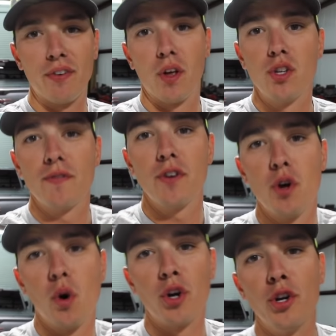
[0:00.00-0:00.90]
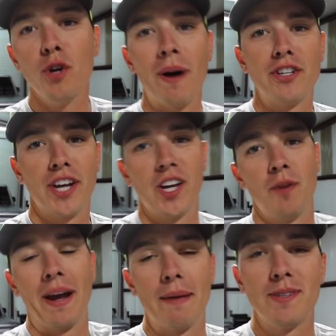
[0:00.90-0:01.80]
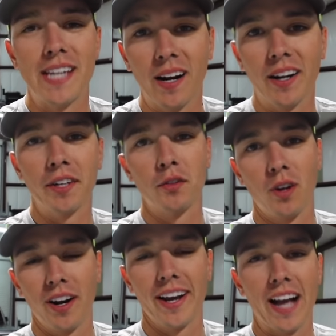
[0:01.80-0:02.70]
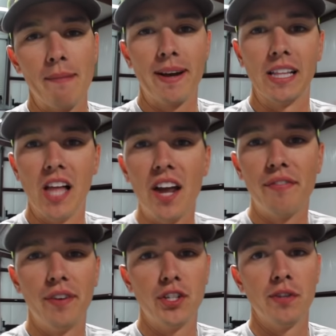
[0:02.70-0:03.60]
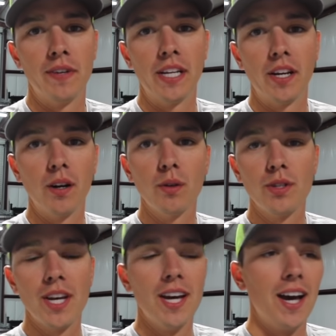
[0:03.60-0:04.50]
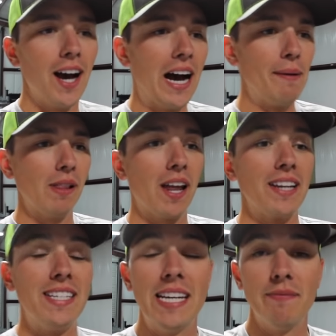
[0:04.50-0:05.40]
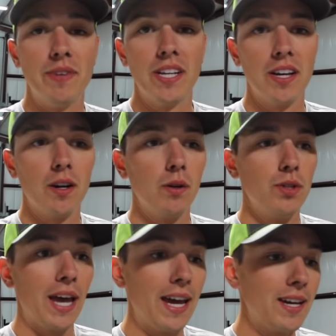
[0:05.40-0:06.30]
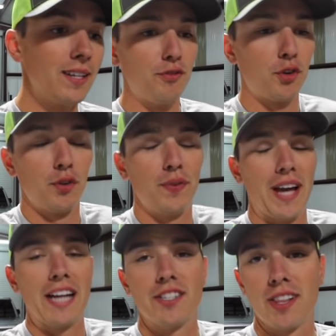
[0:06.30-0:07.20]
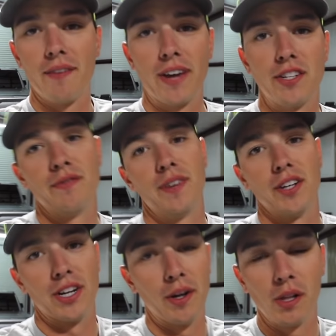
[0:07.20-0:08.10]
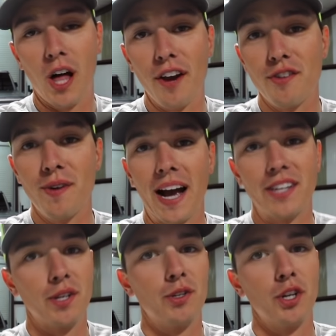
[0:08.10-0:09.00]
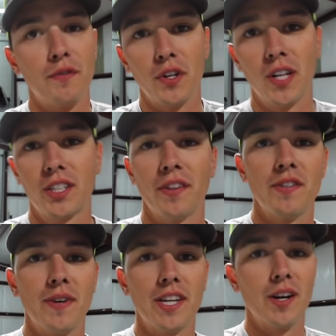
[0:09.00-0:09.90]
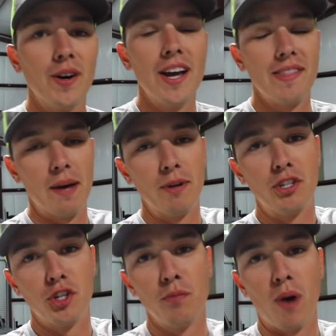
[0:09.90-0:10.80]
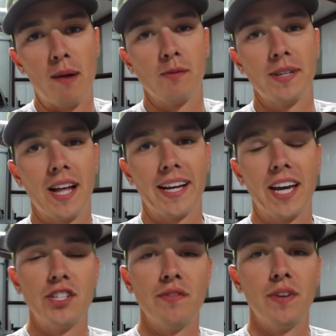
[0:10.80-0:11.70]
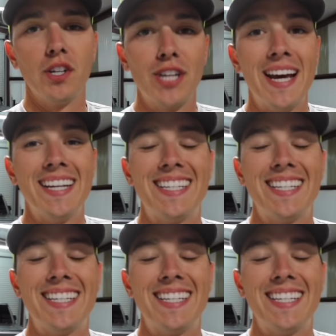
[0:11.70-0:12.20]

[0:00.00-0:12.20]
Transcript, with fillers: For those of you who are new to my channel, my name is Darien Craig. I make a lot of fishing videos, um, a lot of tip videos, and truthfully, I just love catching fish. I know a lot of you guys do too. If you clicked on this video, that means you probably like catching fish.